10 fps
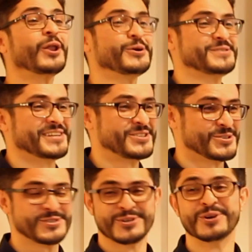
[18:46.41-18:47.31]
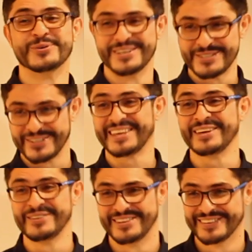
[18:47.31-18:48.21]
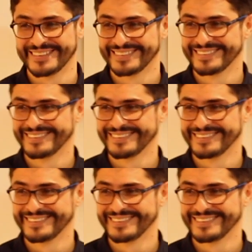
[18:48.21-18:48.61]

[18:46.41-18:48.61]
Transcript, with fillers: closer to Saul who wants to kill you.